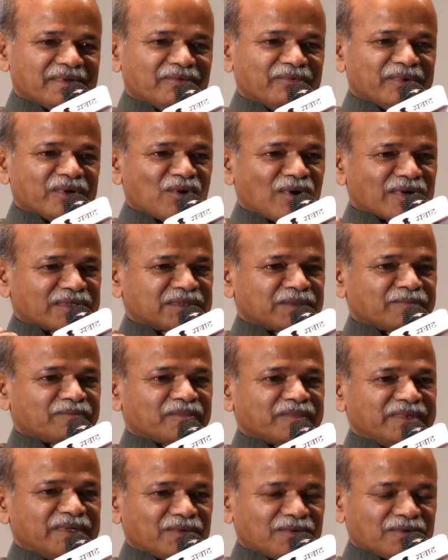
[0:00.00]
we got some,
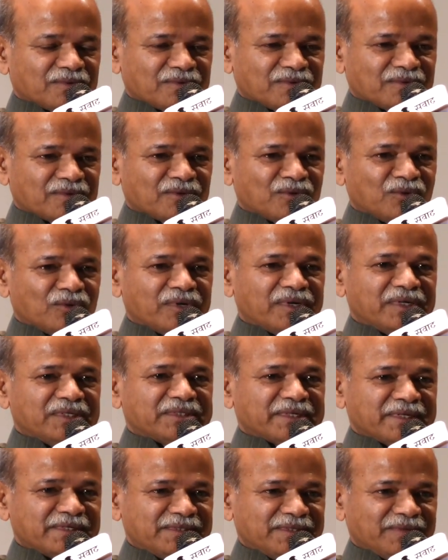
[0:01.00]
you know, good
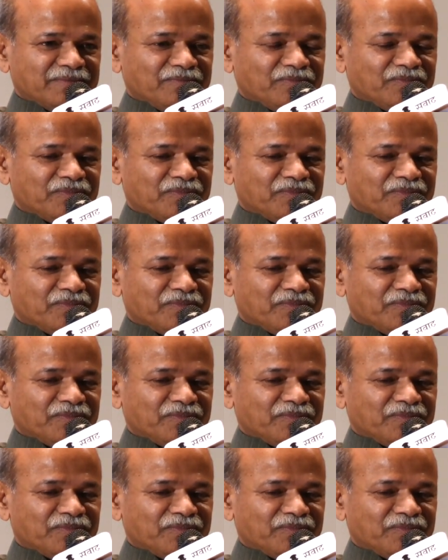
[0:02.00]
results.